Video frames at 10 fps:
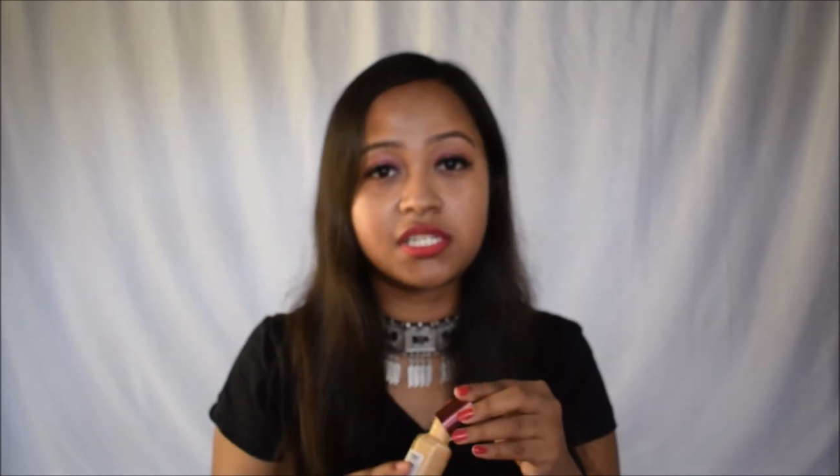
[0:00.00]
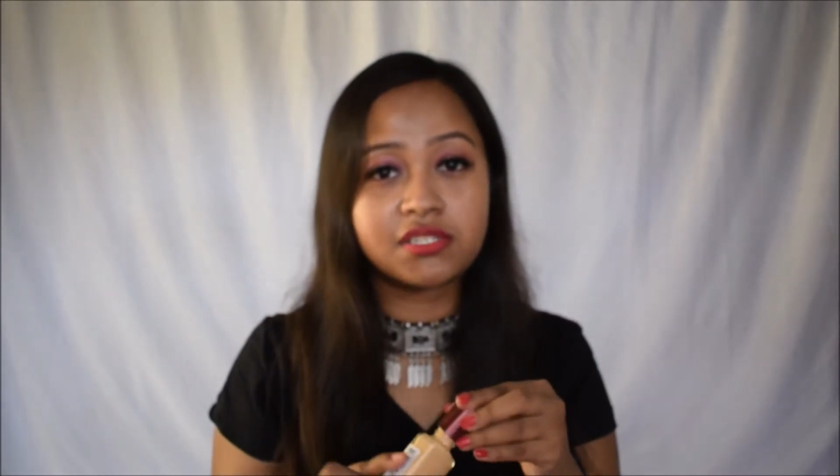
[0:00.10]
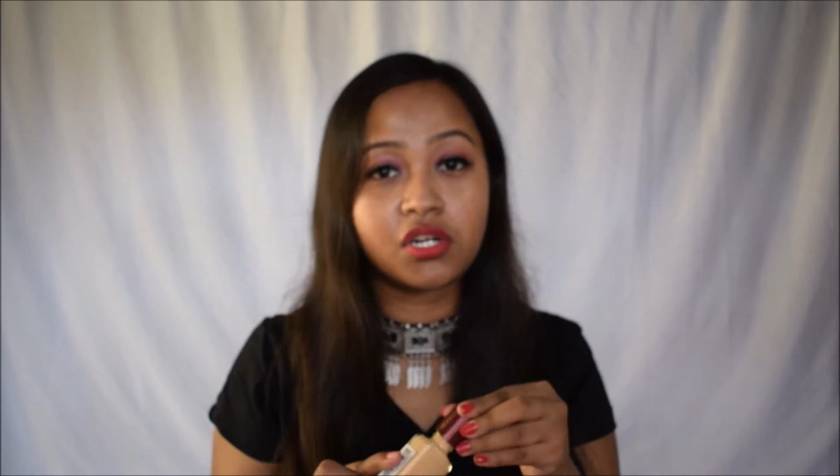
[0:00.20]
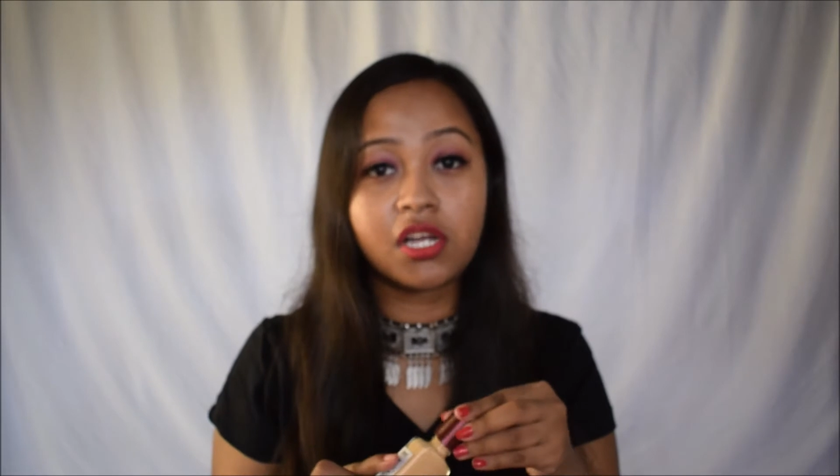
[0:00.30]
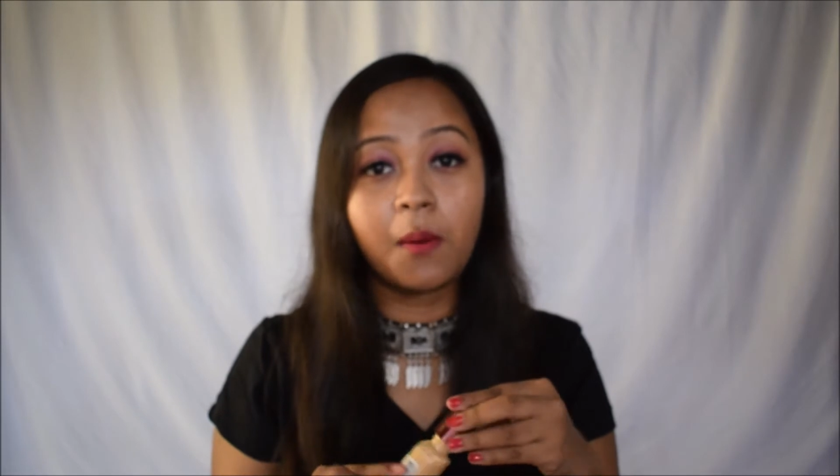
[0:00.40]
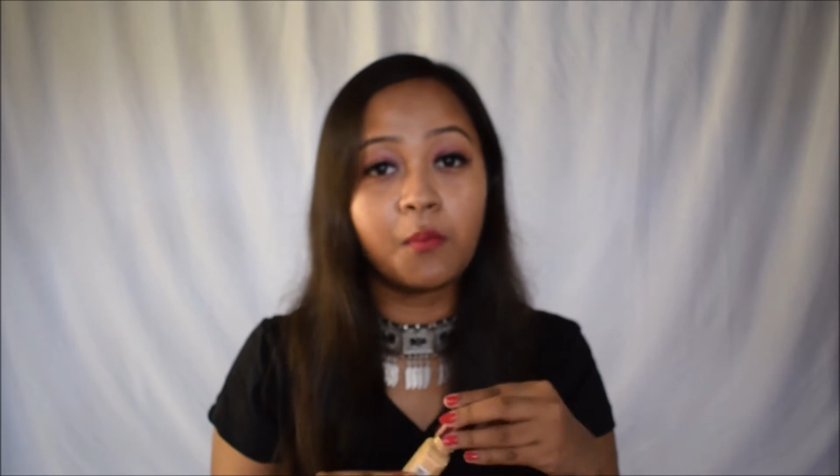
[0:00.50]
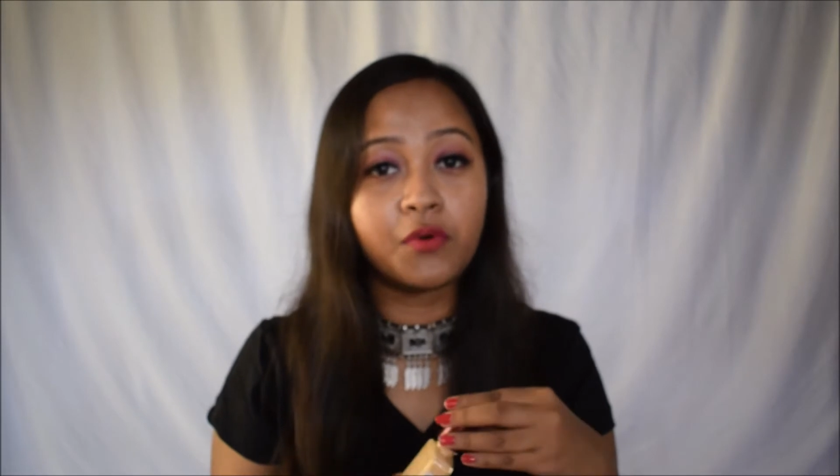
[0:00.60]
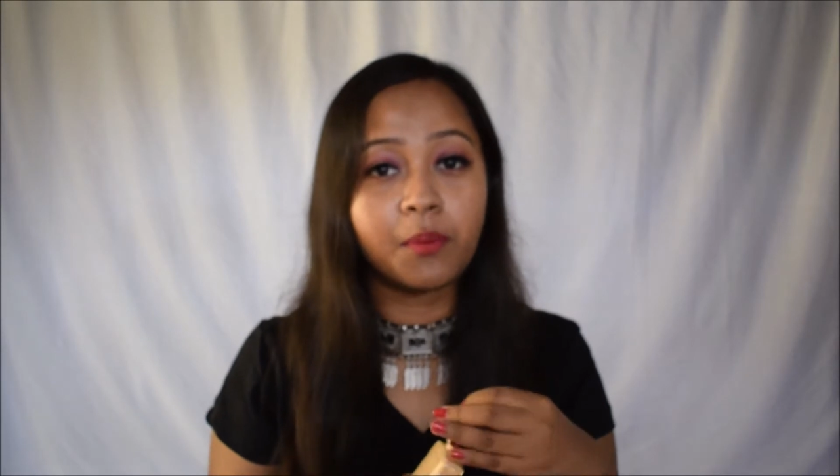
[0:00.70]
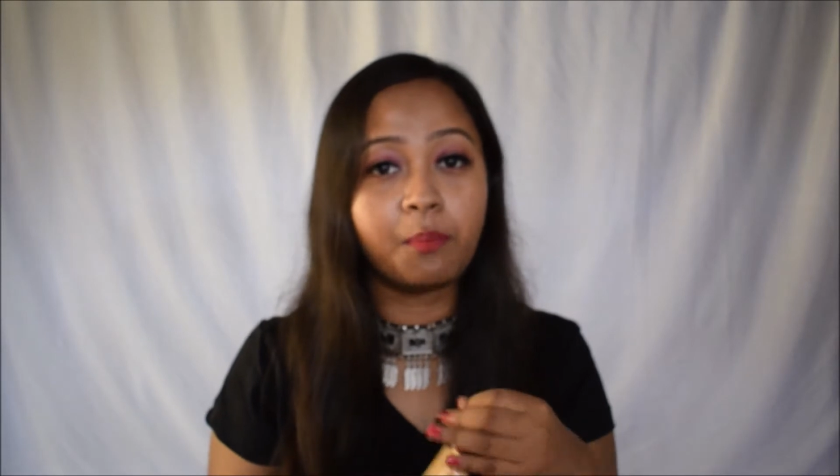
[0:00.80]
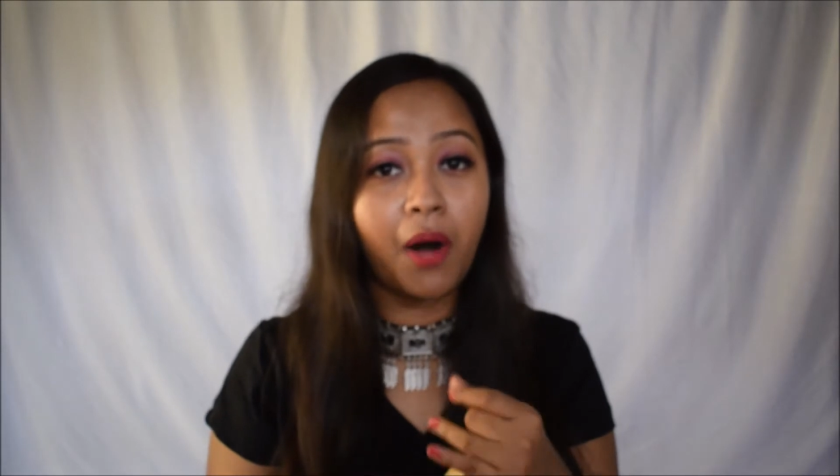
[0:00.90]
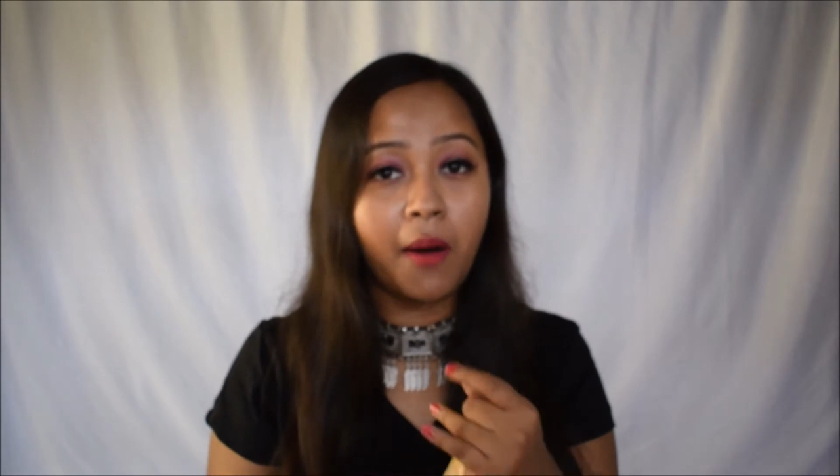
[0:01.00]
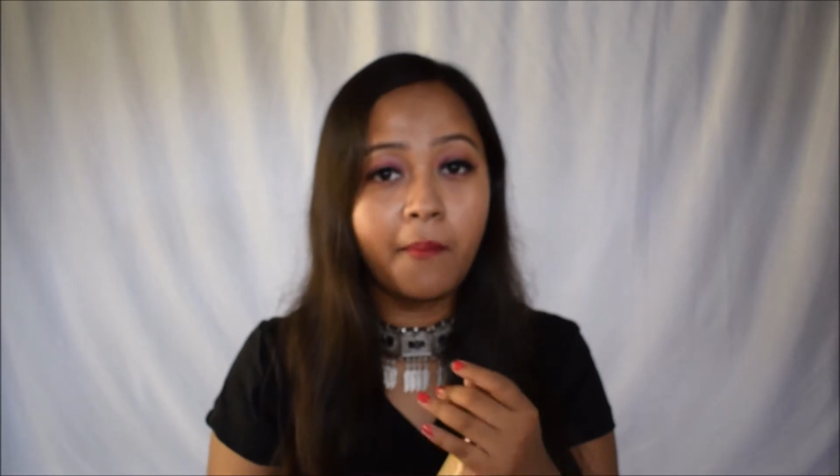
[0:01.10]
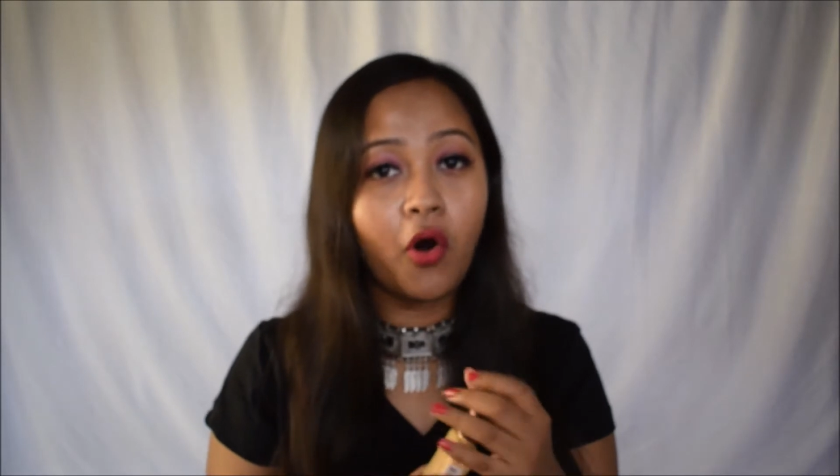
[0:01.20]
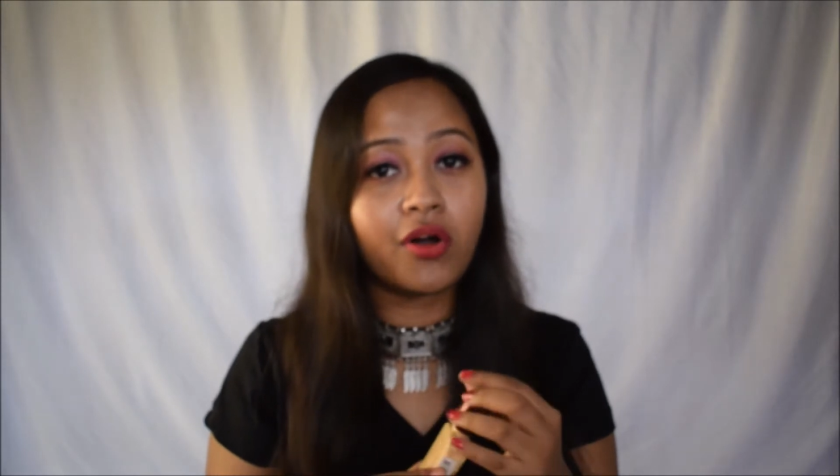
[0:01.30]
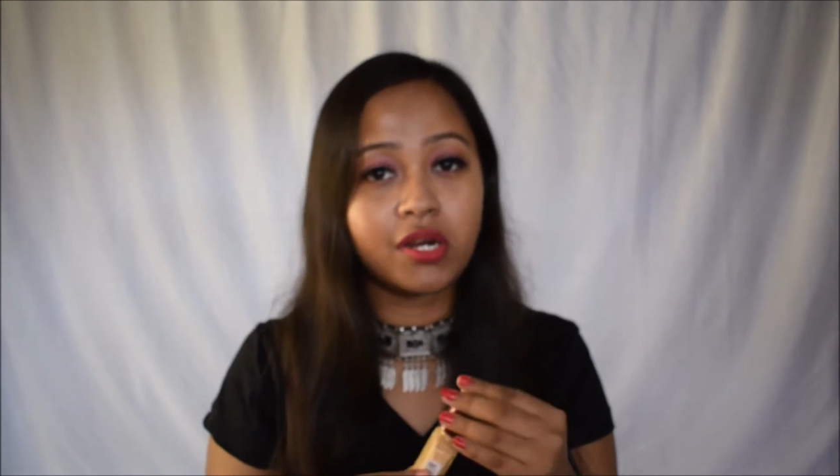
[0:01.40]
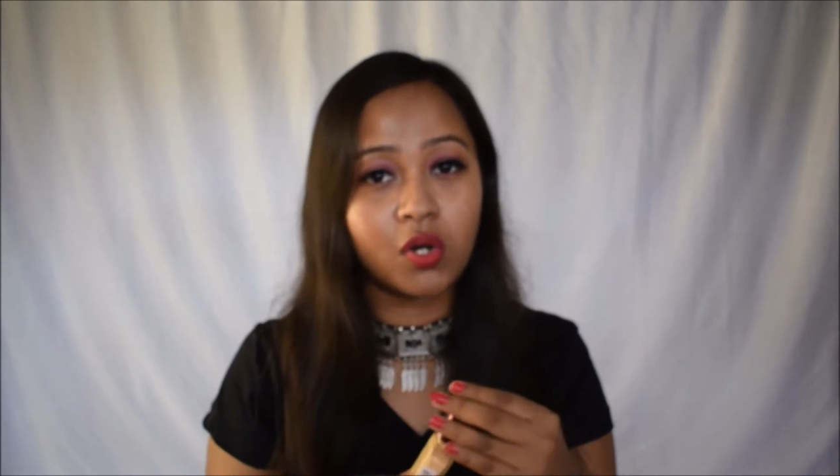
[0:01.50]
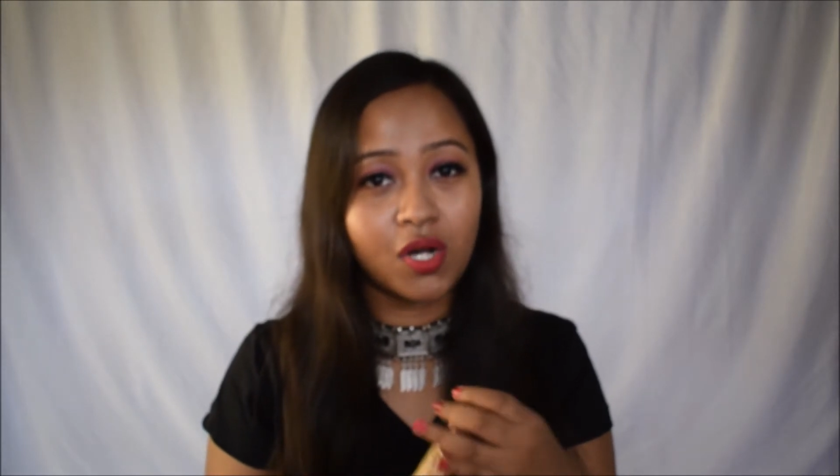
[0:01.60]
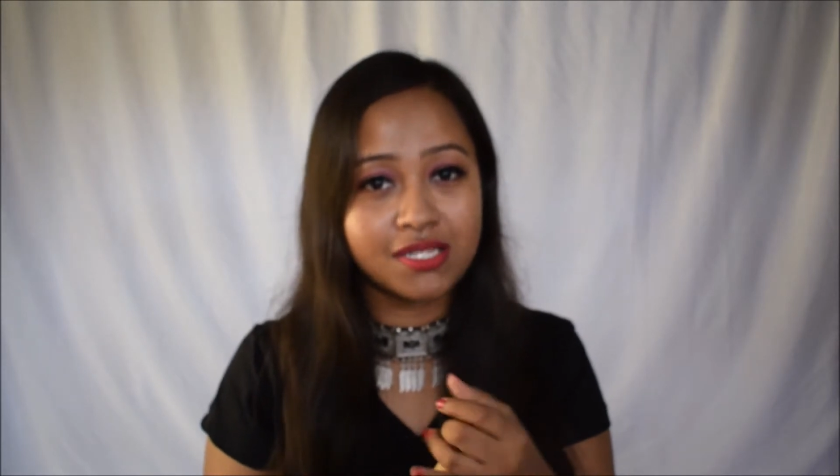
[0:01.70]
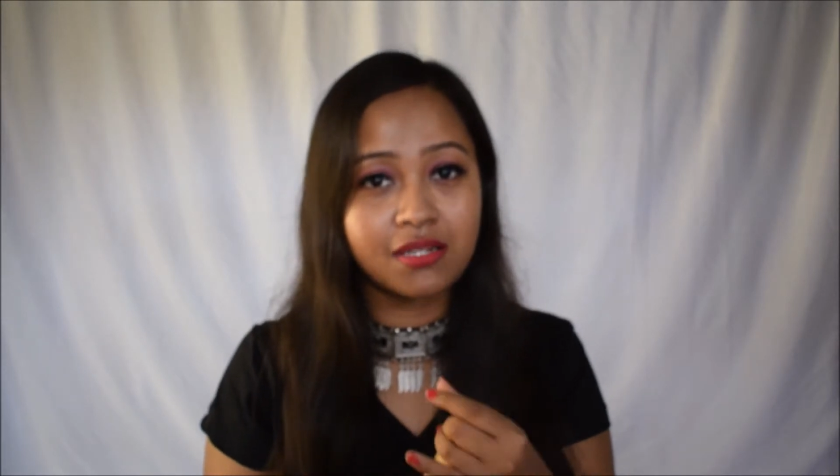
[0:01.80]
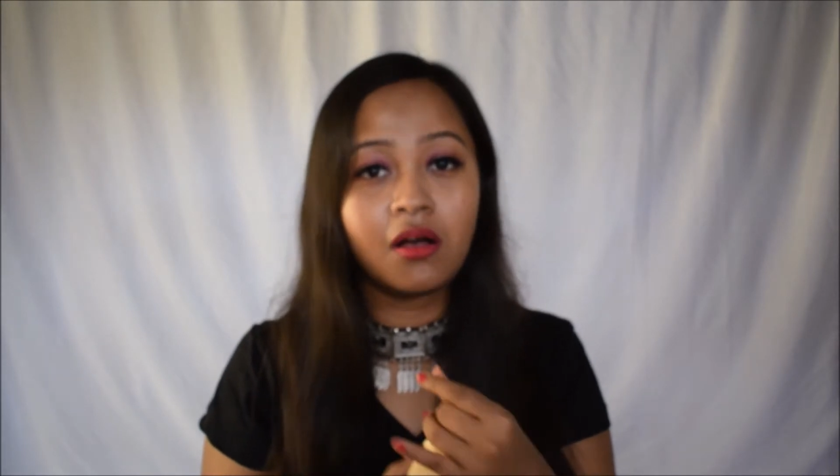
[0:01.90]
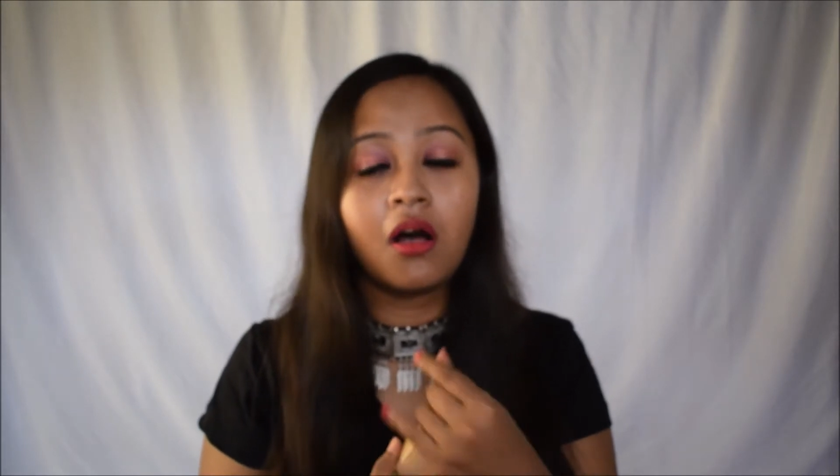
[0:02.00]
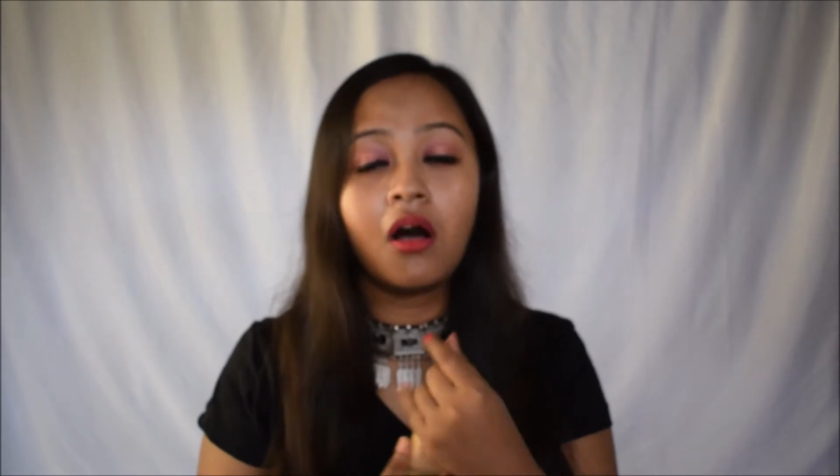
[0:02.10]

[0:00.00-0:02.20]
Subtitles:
does not come with a pump or a nozzle,